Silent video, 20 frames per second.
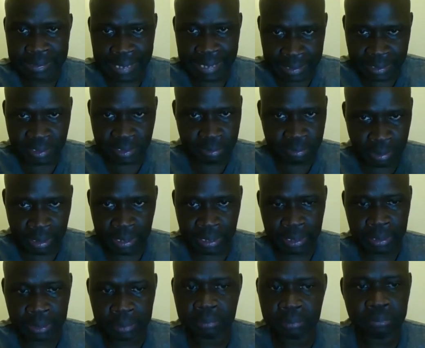That is
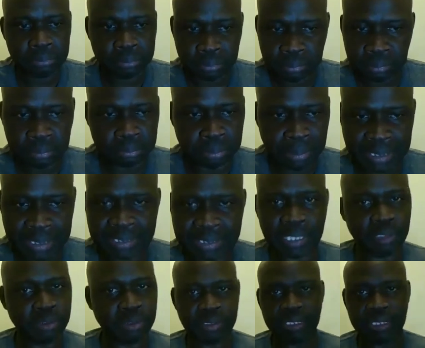my
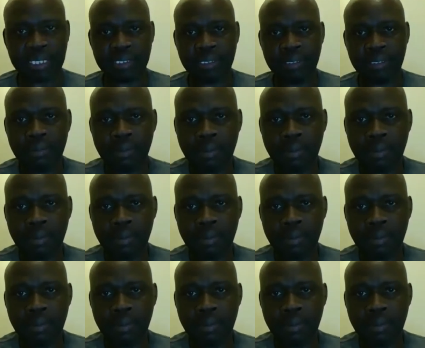take on that.